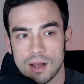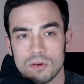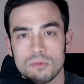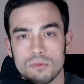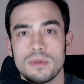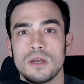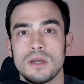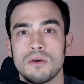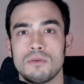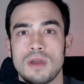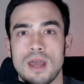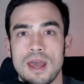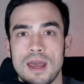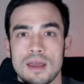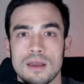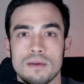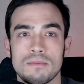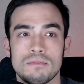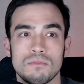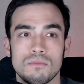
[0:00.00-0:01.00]
i'll be
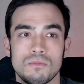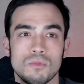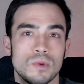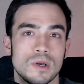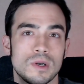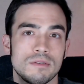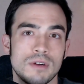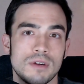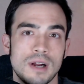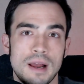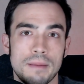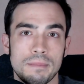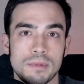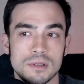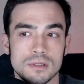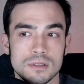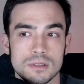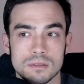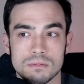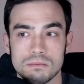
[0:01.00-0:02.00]
okay whatever
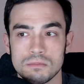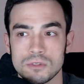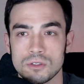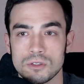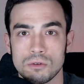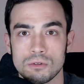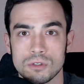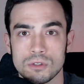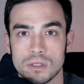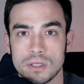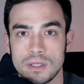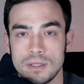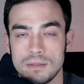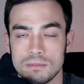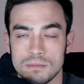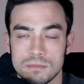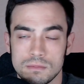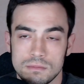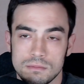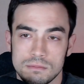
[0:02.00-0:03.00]
happens socially